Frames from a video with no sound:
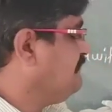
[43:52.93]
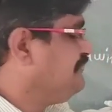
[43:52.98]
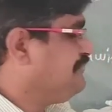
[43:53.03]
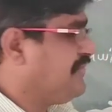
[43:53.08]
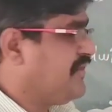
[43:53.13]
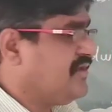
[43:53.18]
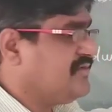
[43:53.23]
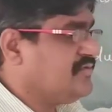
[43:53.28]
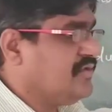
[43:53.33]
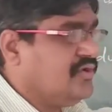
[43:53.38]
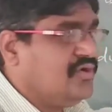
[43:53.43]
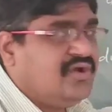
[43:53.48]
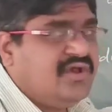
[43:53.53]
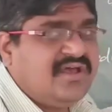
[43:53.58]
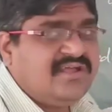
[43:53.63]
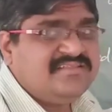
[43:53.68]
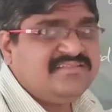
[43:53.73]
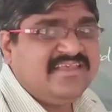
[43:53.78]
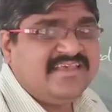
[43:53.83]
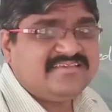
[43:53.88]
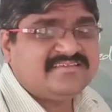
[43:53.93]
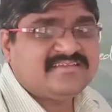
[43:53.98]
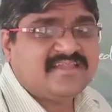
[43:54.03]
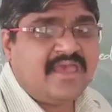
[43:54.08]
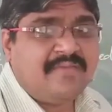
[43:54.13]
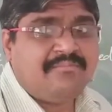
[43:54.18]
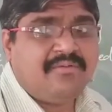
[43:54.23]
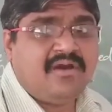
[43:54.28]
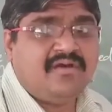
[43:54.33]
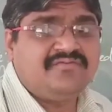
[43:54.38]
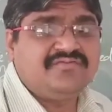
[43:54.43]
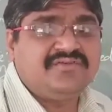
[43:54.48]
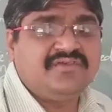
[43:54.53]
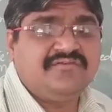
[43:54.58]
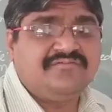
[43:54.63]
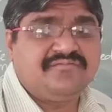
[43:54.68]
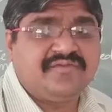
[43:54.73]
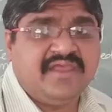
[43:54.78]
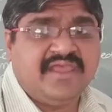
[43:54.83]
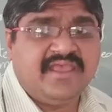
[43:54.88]
So this type of
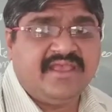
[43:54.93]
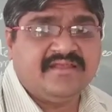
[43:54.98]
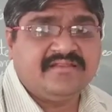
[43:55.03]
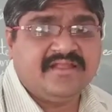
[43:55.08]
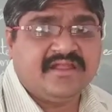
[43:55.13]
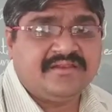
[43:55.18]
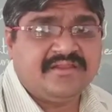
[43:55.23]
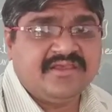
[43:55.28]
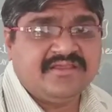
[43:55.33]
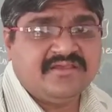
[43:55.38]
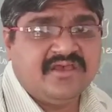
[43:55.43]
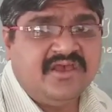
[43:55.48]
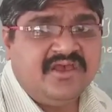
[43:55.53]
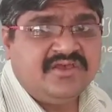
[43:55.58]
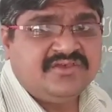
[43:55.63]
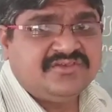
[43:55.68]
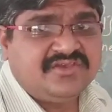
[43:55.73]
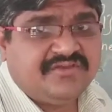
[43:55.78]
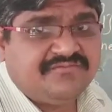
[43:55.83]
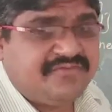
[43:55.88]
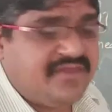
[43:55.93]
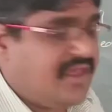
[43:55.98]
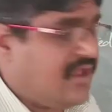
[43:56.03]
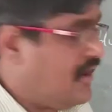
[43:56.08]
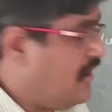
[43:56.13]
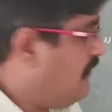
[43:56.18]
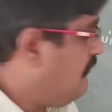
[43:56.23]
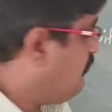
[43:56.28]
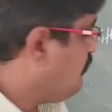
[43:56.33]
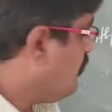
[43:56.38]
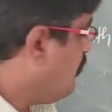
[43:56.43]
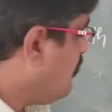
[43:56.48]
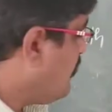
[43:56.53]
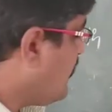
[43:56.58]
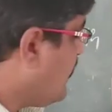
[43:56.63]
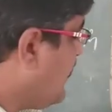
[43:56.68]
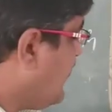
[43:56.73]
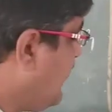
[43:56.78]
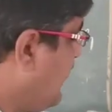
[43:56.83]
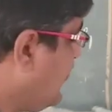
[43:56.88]
shifting, that is shifting of
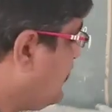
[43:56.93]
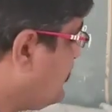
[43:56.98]
chloride ions